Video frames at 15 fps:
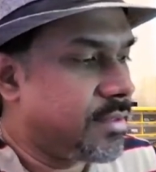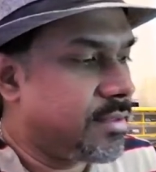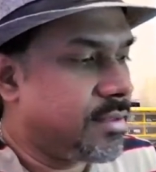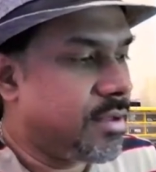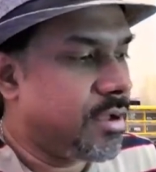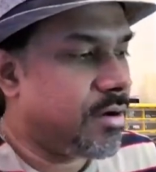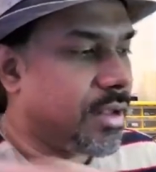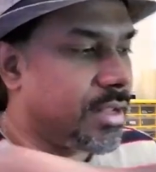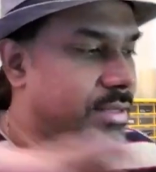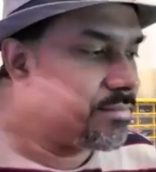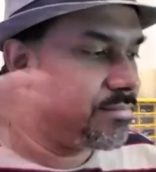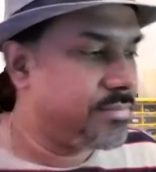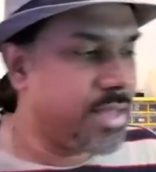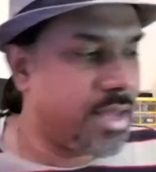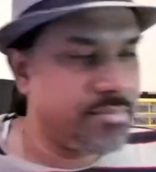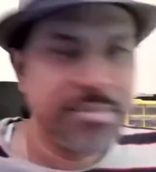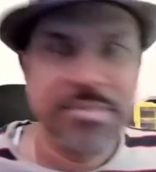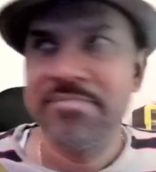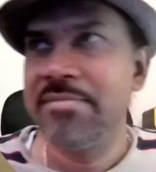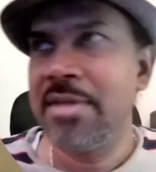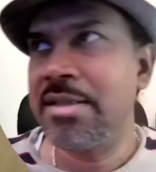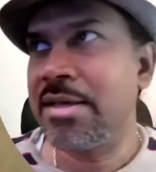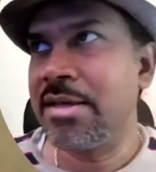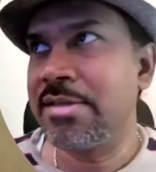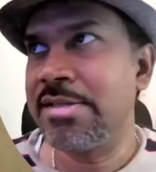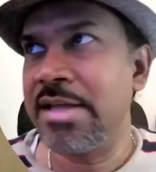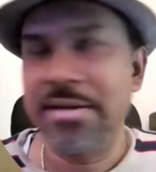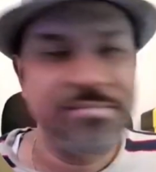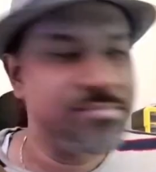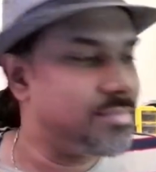All right, yeah, I think it's
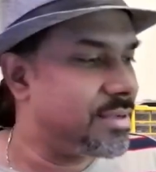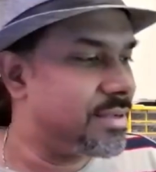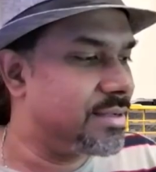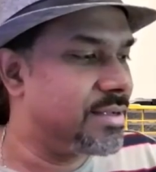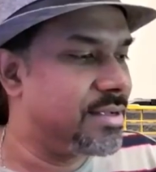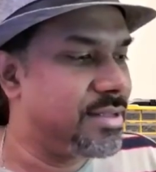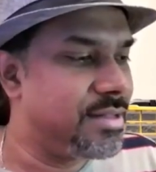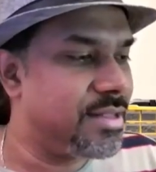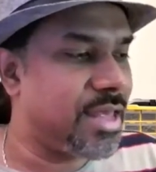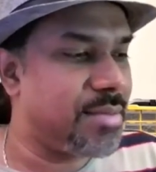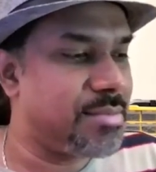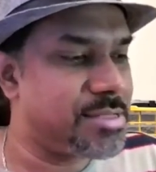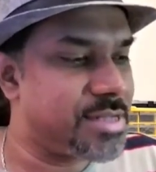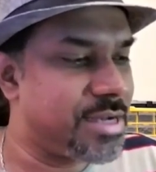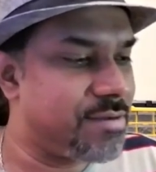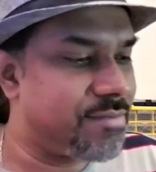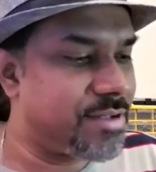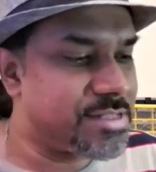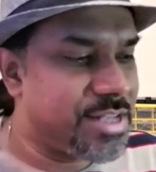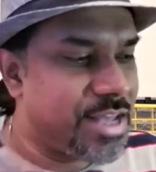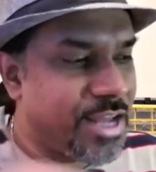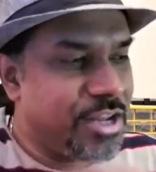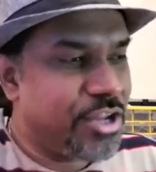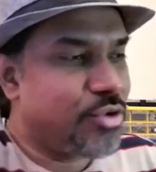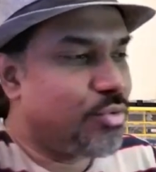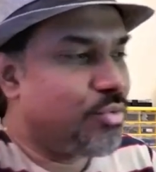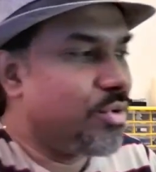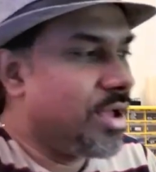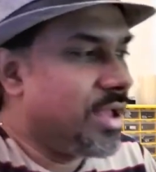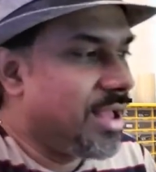there. The cable is a little fuzzy. I need
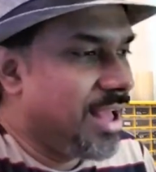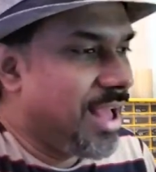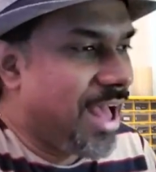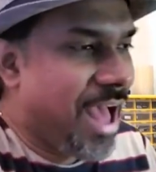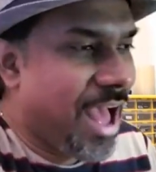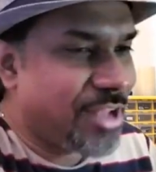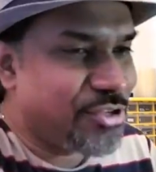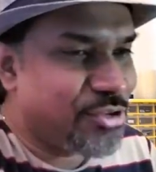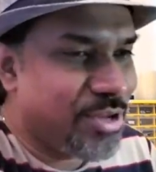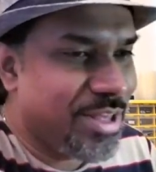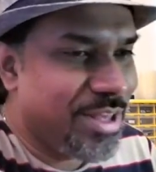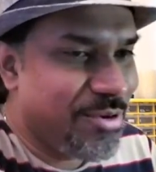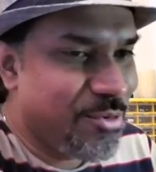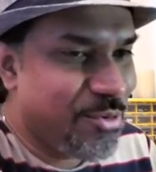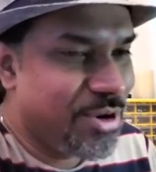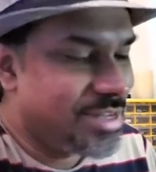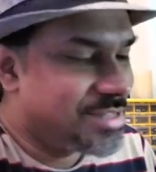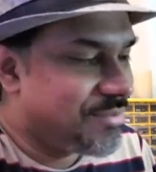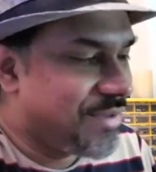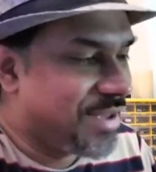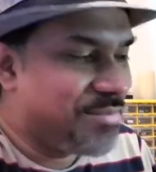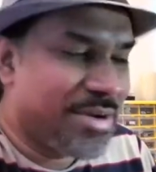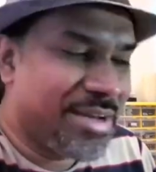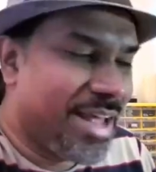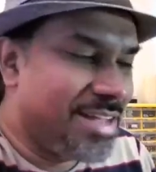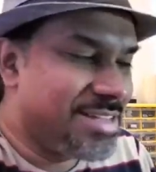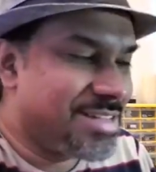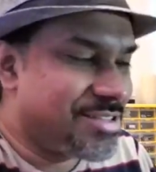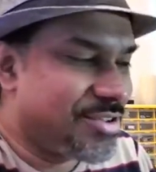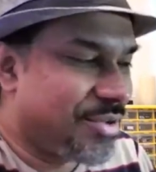to actually hold it somewhere, but
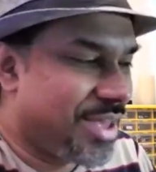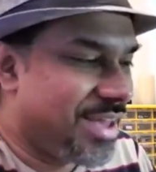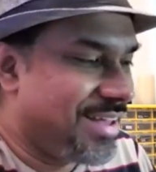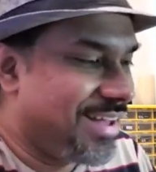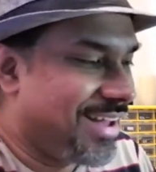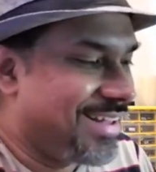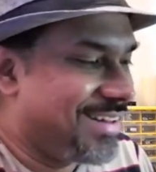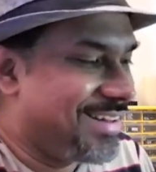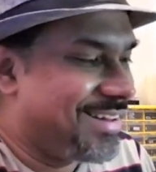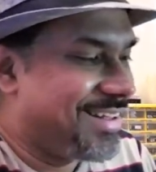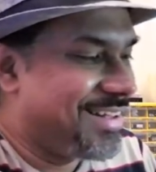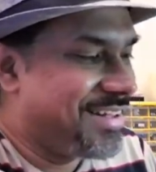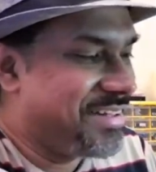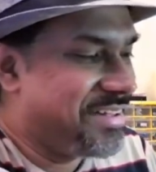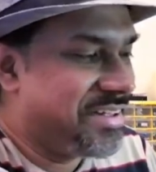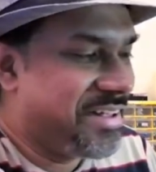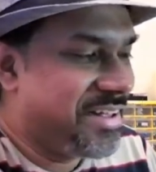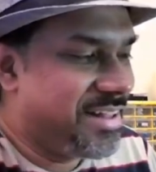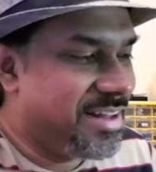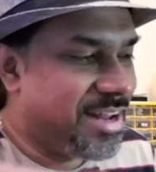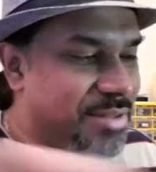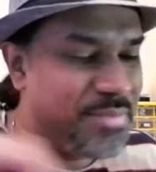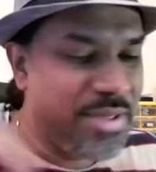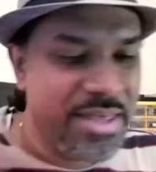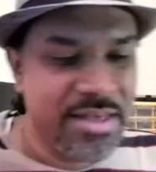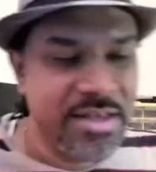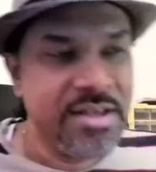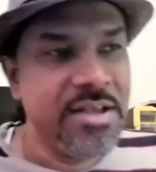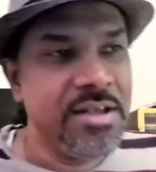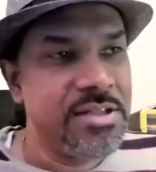it's just okay. I'll let it be.
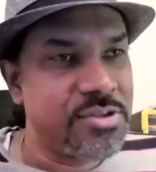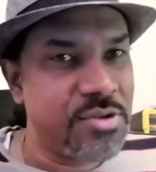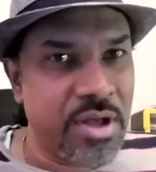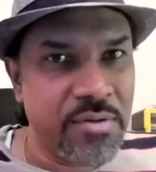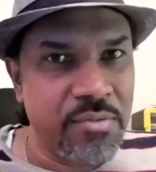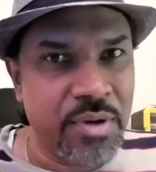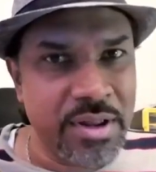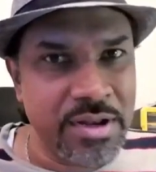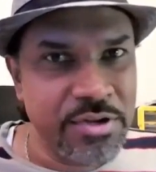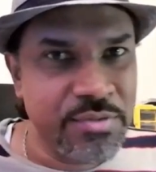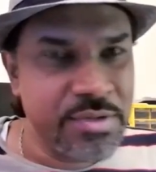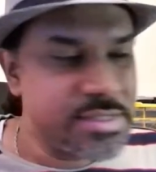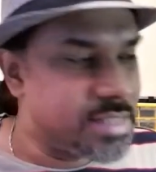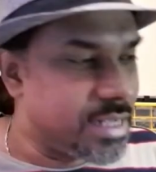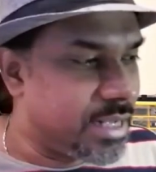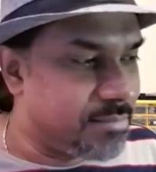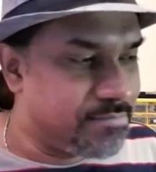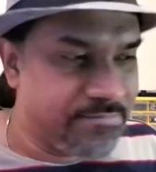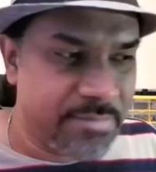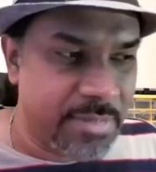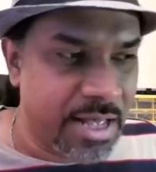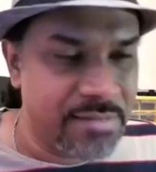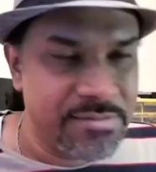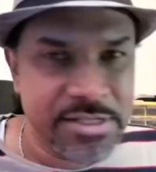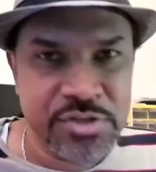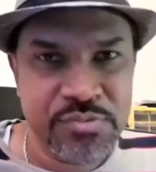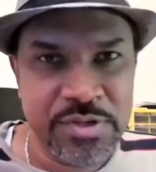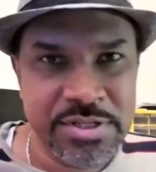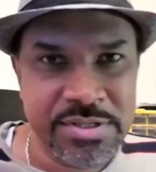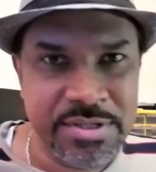So now what I'll do is I'll just
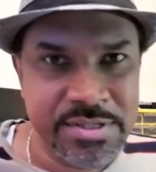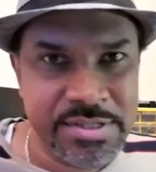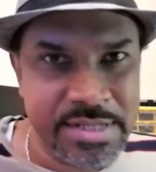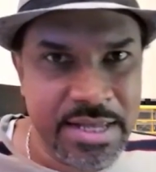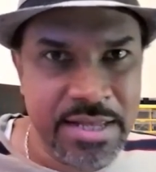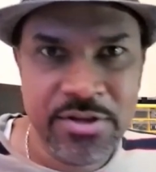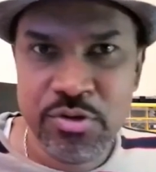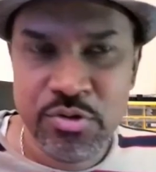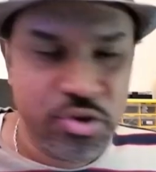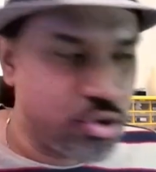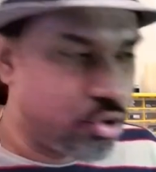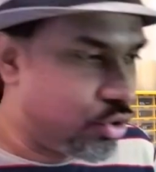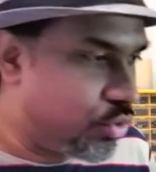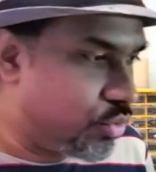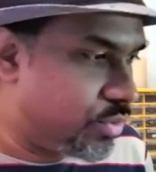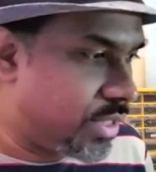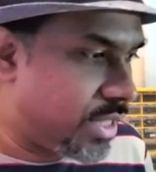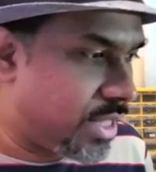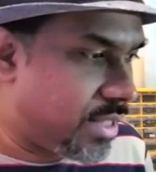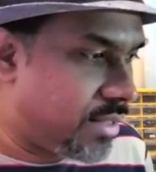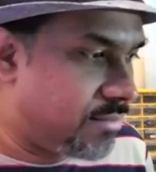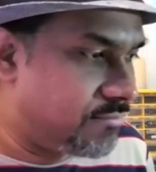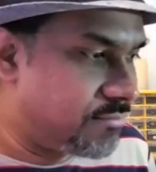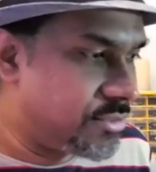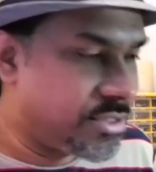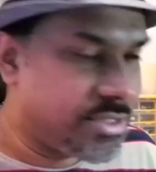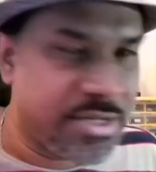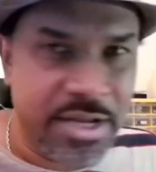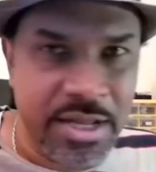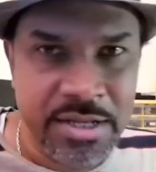switch the scene to show you the
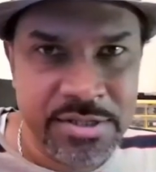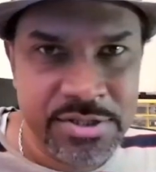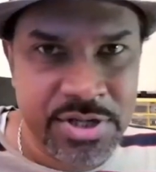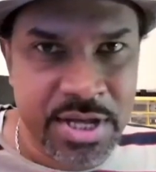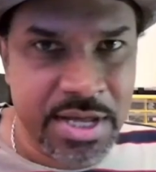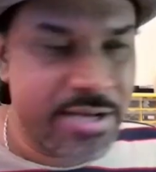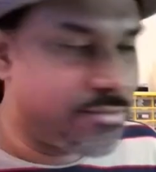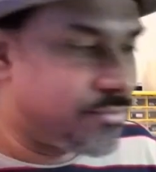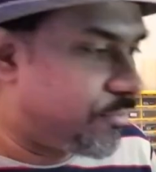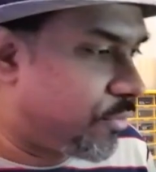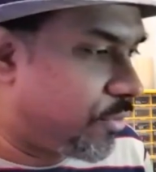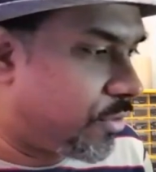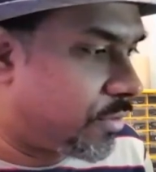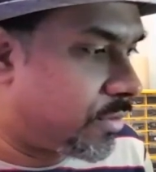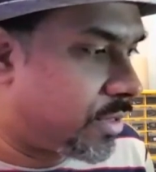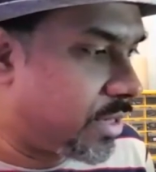screen share for